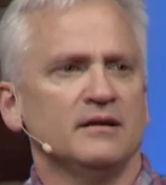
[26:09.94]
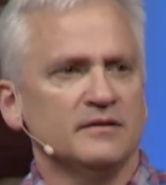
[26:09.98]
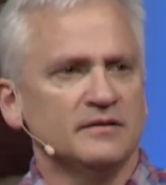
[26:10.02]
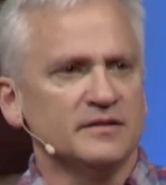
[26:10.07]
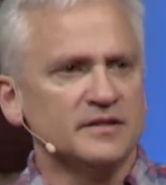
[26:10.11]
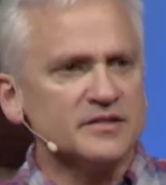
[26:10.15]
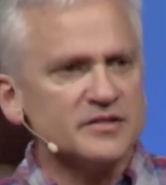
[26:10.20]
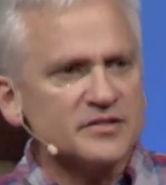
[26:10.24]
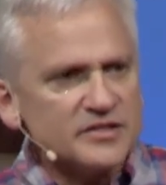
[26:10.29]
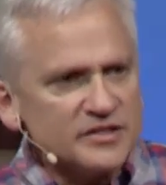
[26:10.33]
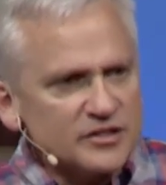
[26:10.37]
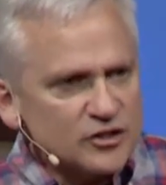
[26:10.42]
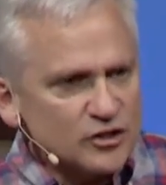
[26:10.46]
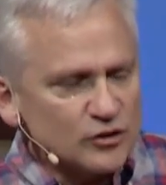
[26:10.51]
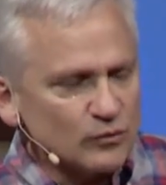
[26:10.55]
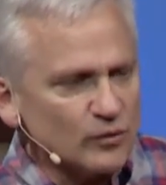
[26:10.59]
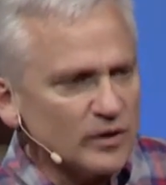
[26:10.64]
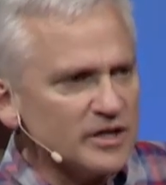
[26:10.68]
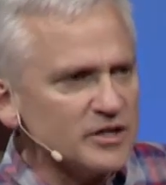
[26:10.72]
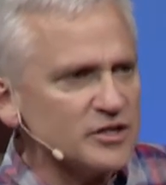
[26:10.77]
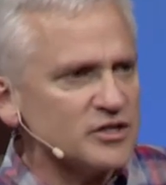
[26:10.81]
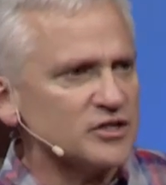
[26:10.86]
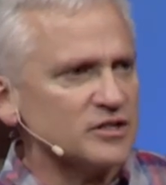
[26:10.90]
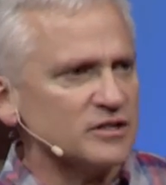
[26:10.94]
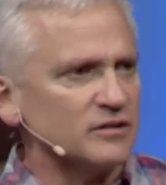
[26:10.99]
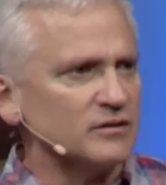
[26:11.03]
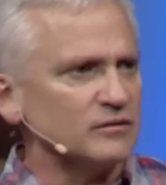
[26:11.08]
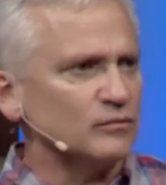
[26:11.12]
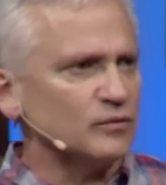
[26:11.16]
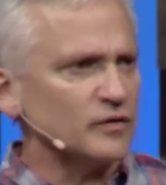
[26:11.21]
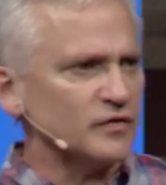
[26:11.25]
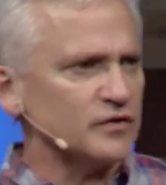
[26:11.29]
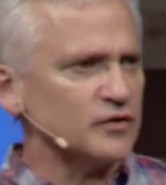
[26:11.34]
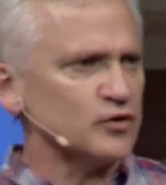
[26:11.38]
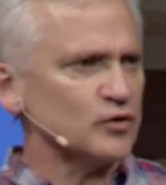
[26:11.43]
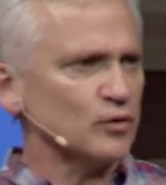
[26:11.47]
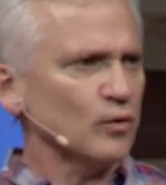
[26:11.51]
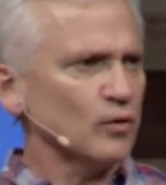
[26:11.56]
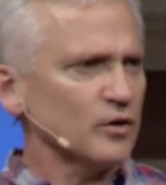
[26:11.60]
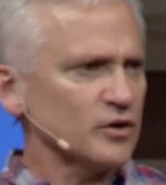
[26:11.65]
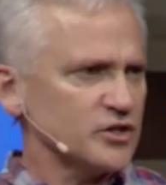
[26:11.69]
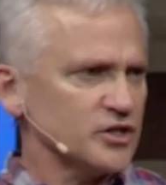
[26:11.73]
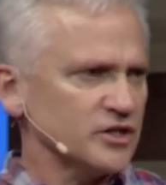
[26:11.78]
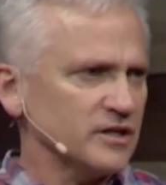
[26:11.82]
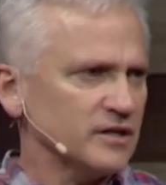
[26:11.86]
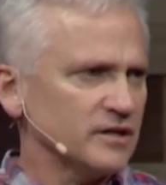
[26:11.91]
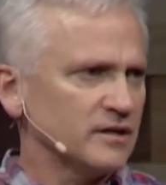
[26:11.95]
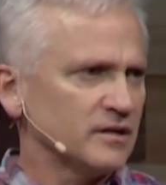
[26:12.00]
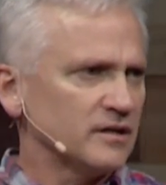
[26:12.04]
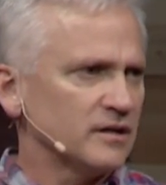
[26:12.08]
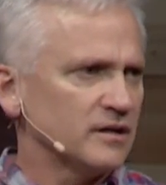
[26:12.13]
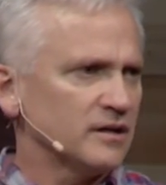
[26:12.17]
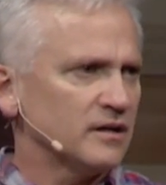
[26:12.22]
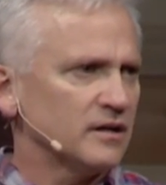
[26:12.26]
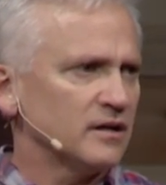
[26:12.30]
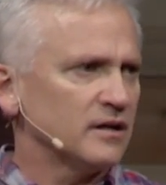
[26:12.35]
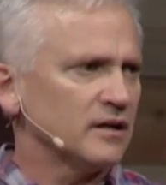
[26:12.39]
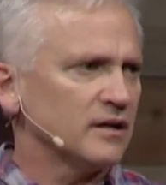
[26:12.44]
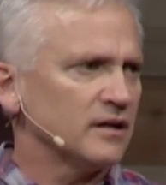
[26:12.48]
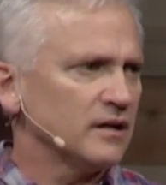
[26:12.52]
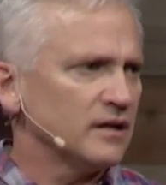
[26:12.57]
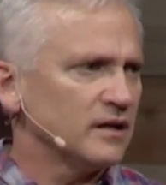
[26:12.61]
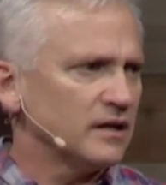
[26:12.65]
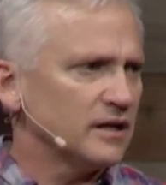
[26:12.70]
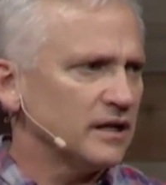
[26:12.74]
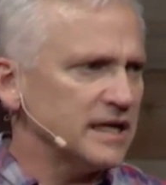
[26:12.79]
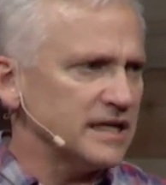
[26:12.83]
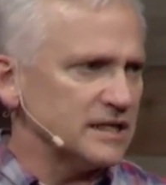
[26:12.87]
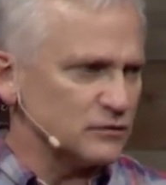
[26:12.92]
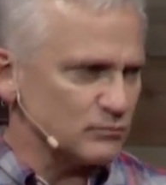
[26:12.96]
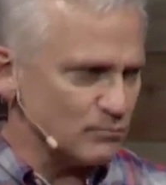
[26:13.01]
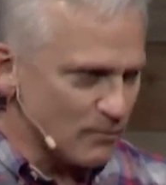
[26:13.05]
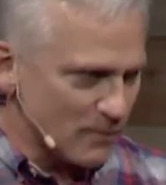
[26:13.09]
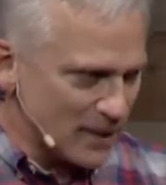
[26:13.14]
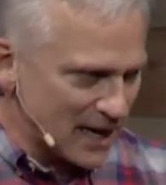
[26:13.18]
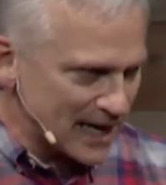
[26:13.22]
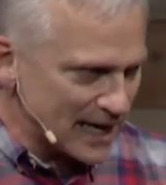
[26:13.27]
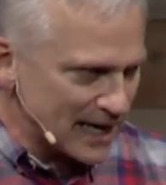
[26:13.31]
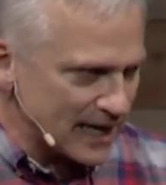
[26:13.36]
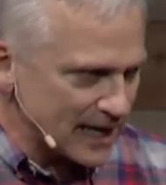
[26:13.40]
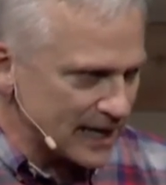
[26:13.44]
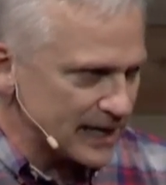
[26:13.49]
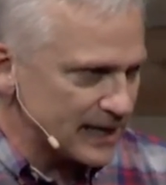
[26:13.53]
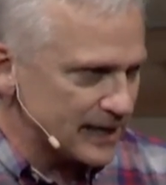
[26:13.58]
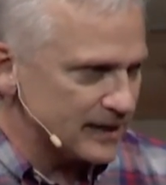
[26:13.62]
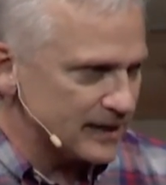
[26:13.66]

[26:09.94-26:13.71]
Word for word: This situation with Georgia is mine.